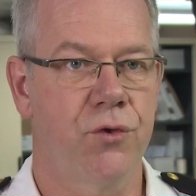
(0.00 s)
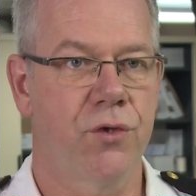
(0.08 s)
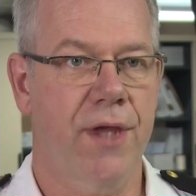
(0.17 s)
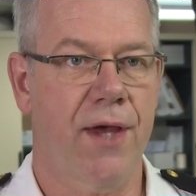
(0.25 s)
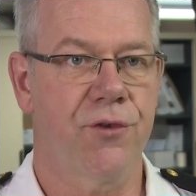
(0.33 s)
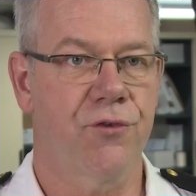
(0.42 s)

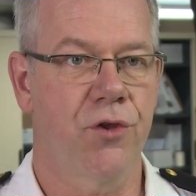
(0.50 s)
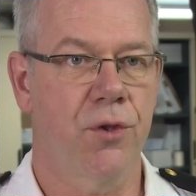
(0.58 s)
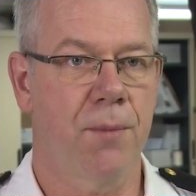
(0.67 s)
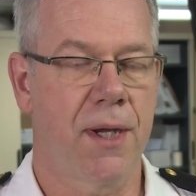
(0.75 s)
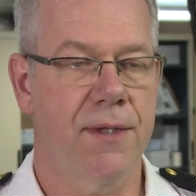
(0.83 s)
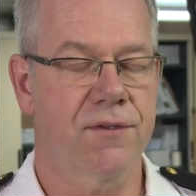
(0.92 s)
two gas
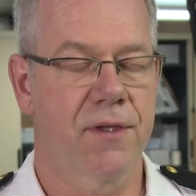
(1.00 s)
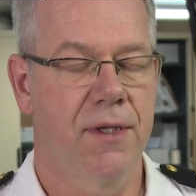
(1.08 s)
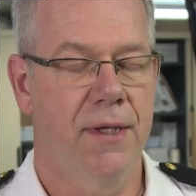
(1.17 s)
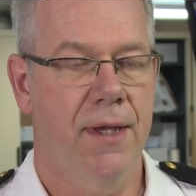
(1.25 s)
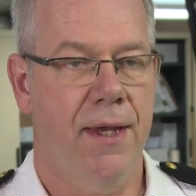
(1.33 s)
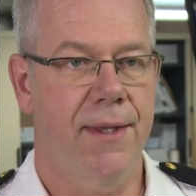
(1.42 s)
turbines
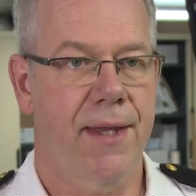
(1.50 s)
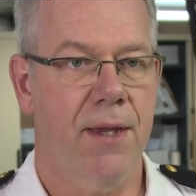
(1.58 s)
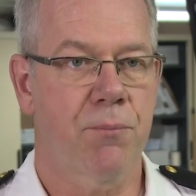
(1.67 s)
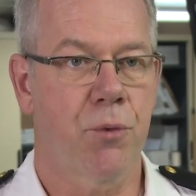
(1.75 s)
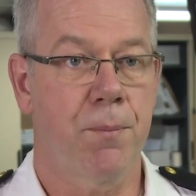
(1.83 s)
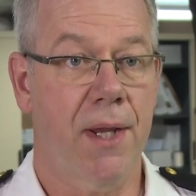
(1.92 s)
and they
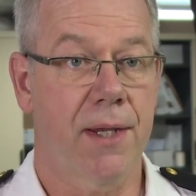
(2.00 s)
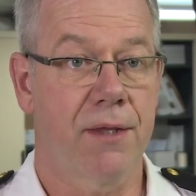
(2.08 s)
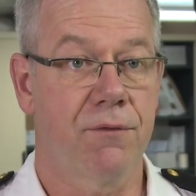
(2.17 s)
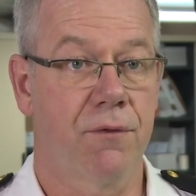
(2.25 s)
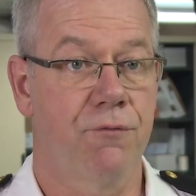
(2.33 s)
are propelling